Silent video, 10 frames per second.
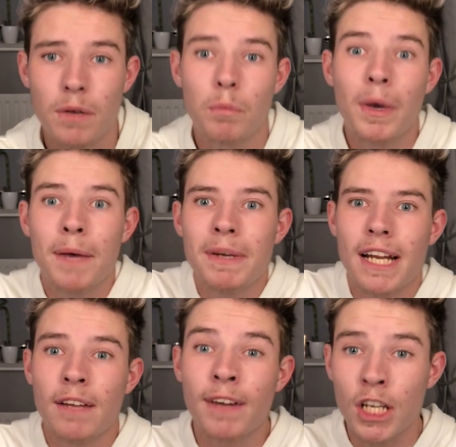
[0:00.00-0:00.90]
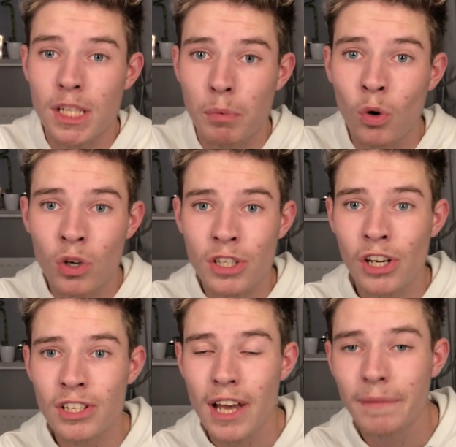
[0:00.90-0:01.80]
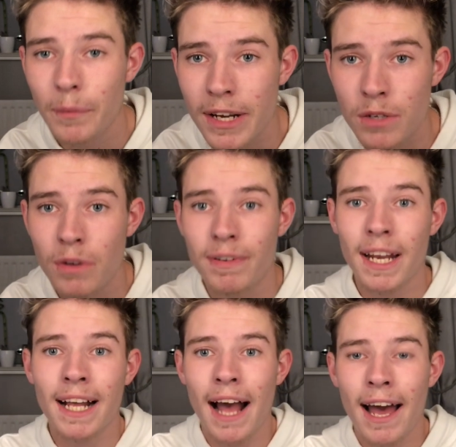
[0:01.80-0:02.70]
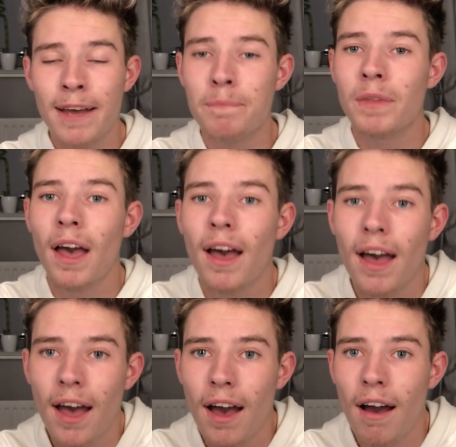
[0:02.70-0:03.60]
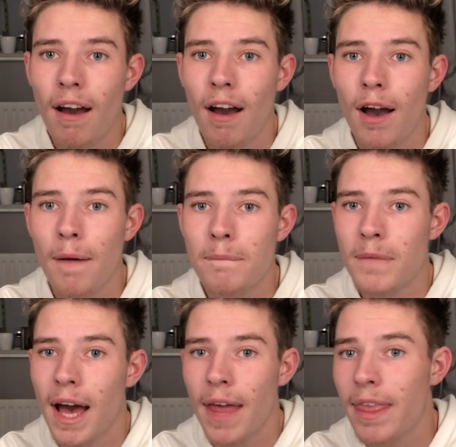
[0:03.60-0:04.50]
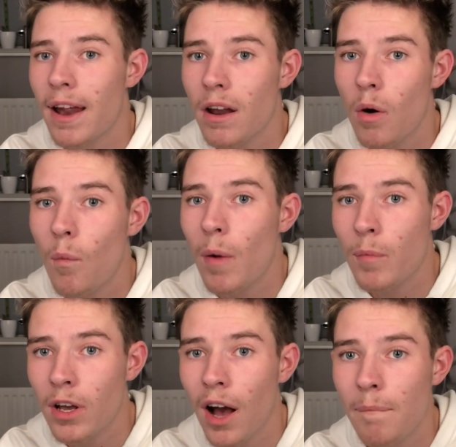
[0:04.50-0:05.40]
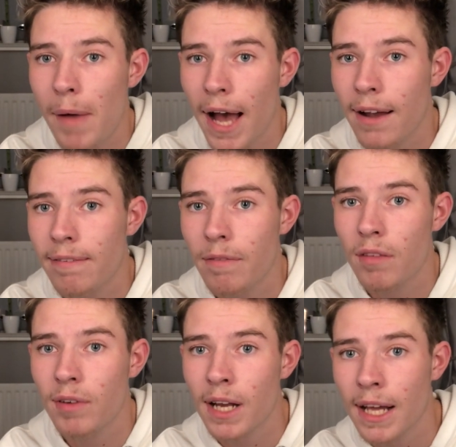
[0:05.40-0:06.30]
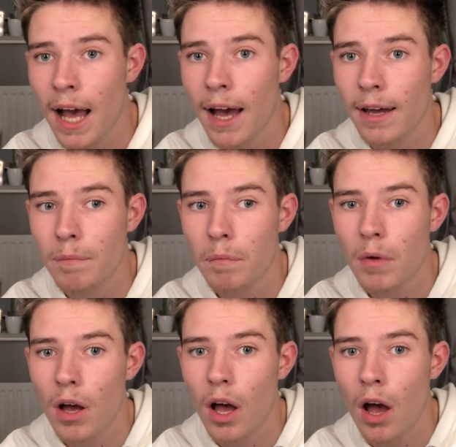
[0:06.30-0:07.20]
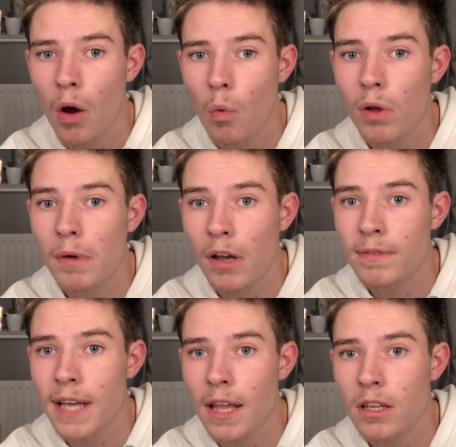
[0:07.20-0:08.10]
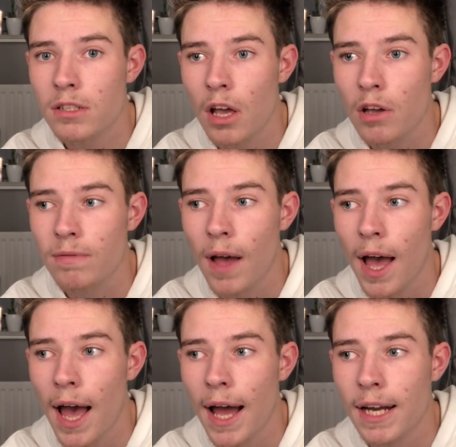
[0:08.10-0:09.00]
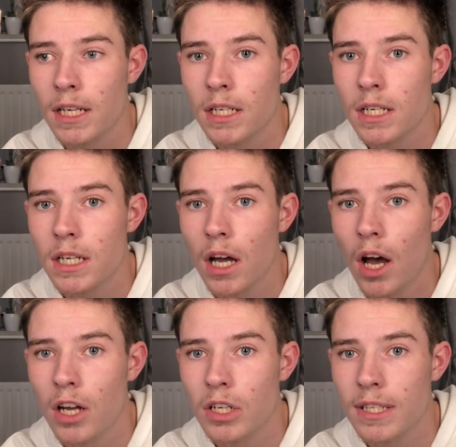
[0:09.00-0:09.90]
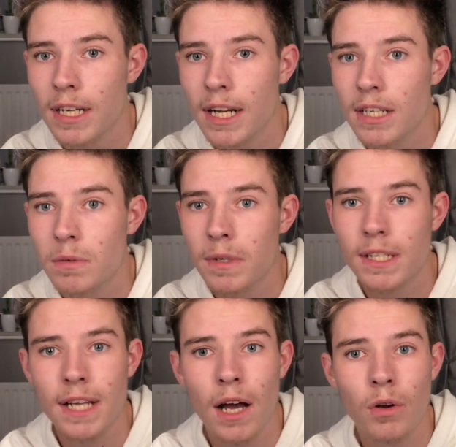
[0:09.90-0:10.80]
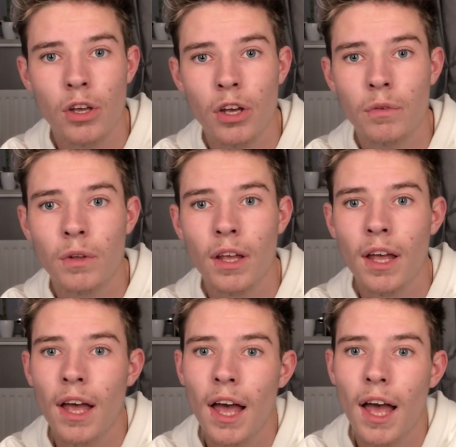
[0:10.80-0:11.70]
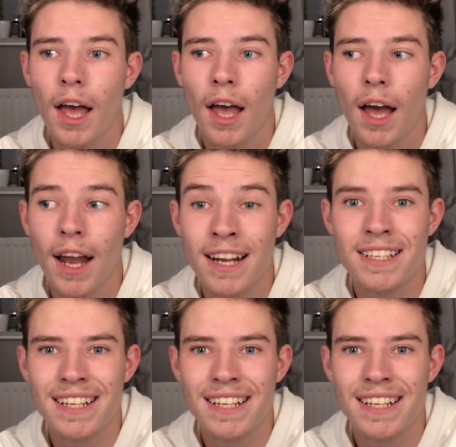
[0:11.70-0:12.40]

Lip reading: me and my dad are Villa supporters, and we went to a Villa game, and then when we got back from the Villa game, we both sat on the sofa, and I just said, I need something to tell you. I need